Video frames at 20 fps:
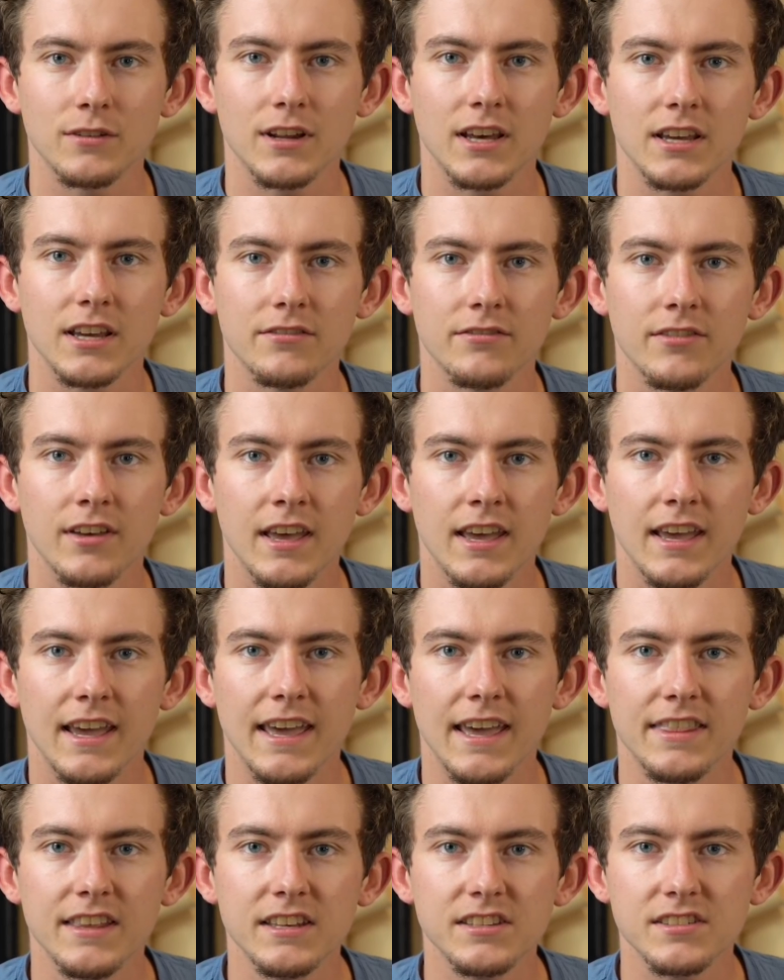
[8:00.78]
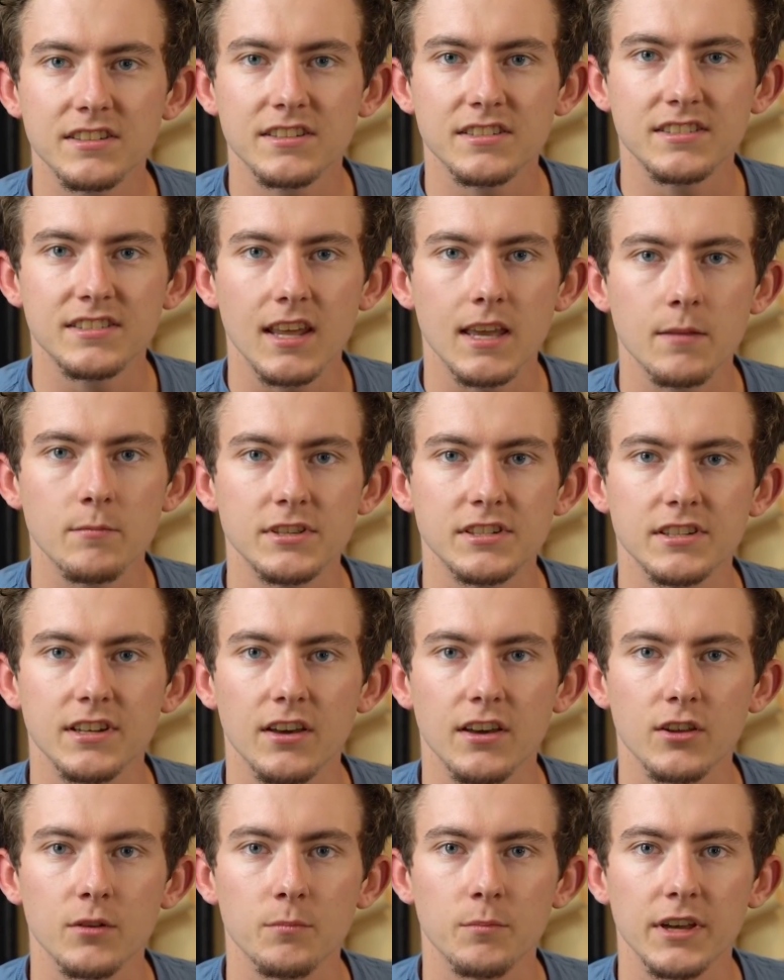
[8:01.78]
knife, and this is the same as the
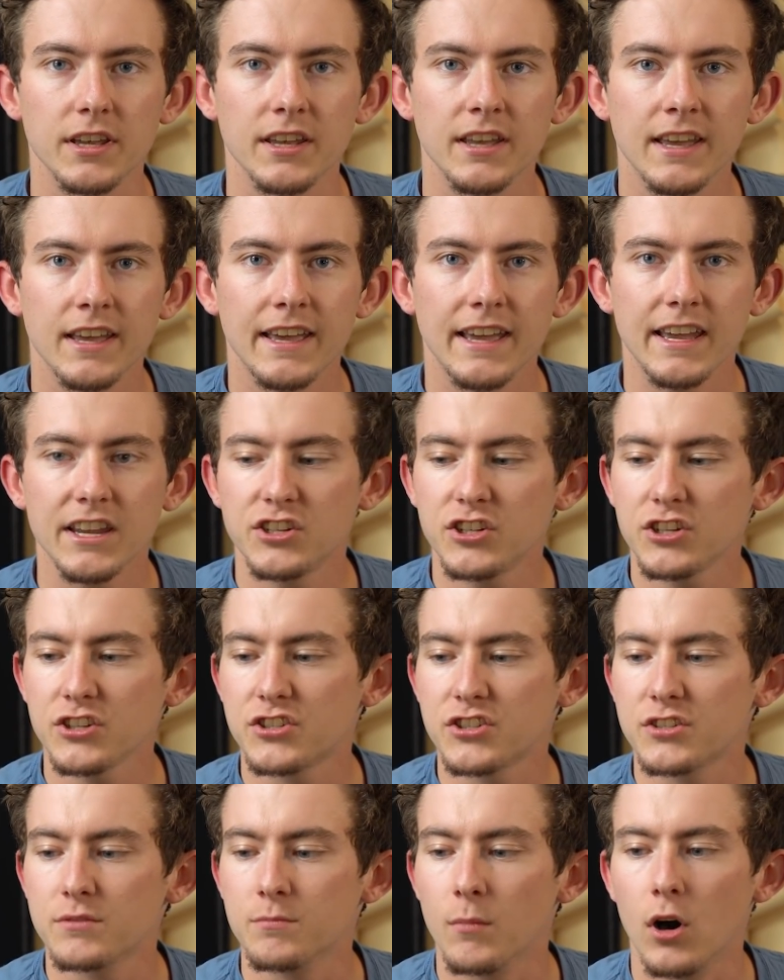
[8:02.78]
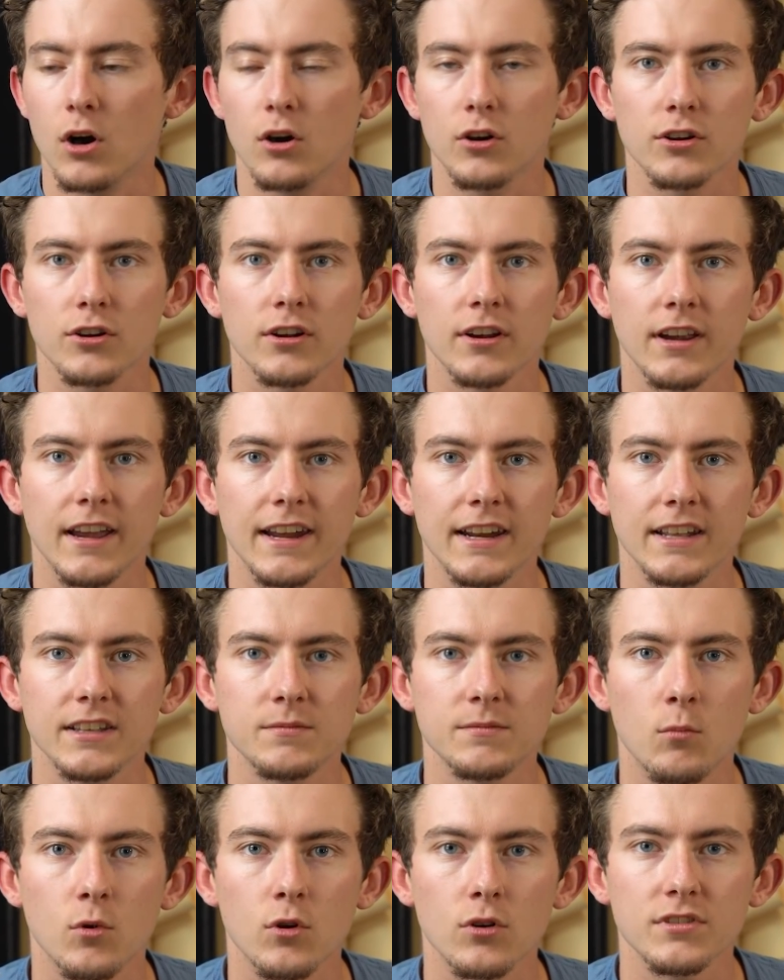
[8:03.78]
other, but it's just smaller and
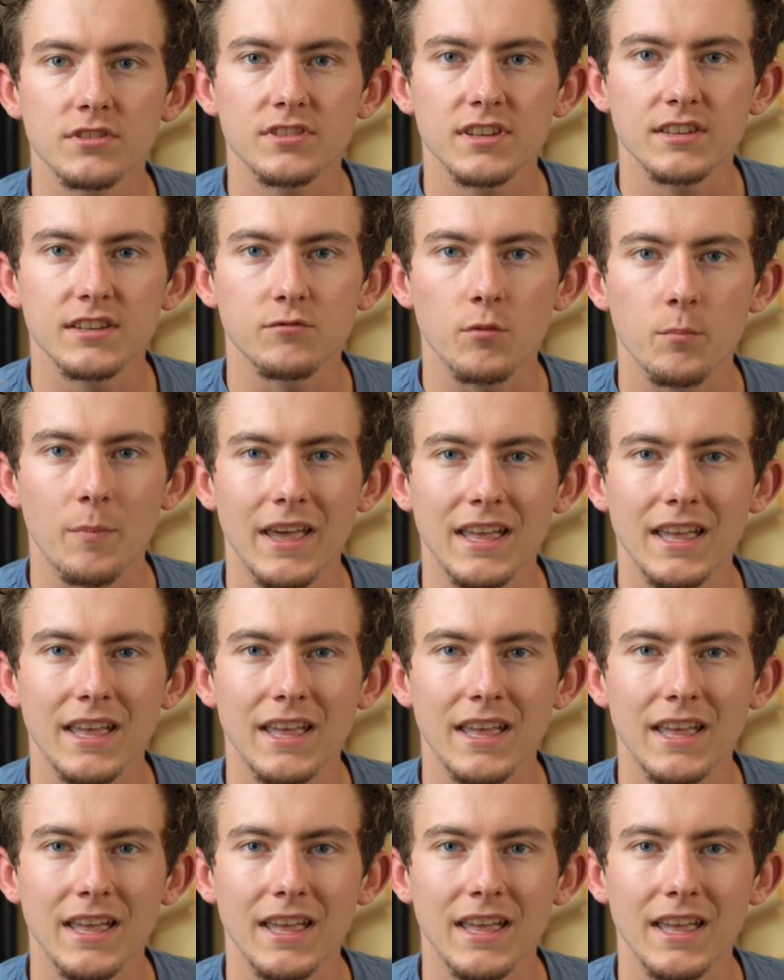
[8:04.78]
it's more the size of a